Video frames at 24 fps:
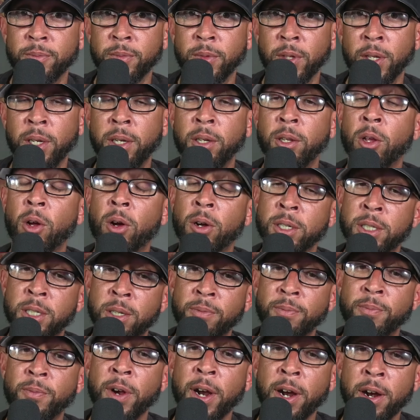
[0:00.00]
You lost
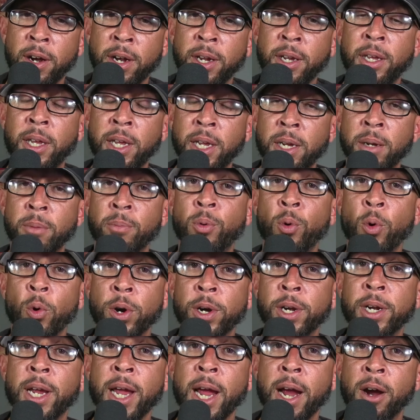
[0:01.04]
some very key
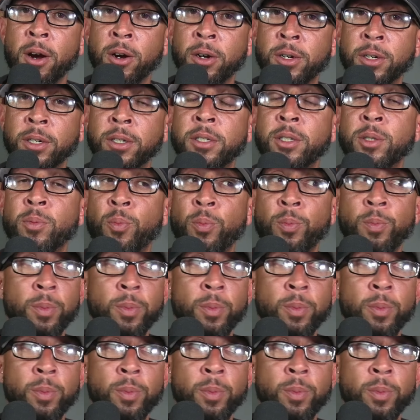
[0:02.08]
important characters.